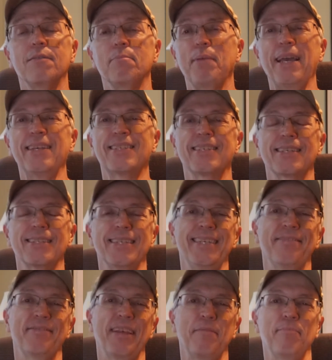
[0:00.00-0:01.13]
Basically,
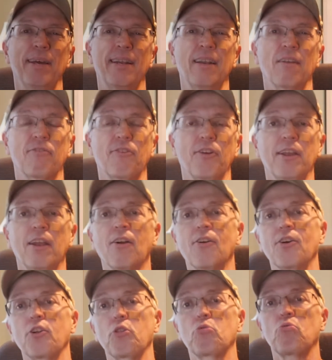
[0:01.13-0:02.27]
if they've been in there for a year, I'm
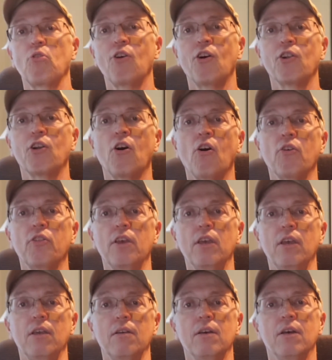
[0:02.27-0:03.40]
going to throw out all
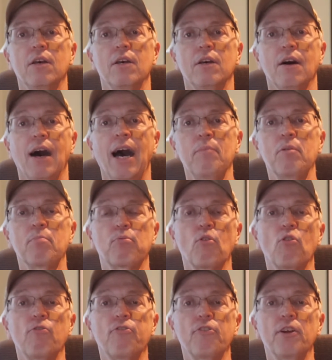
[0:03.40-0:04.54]
the
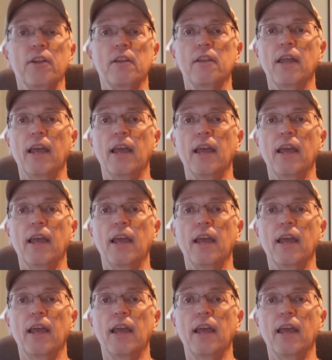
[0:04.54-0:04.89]
ibuprofen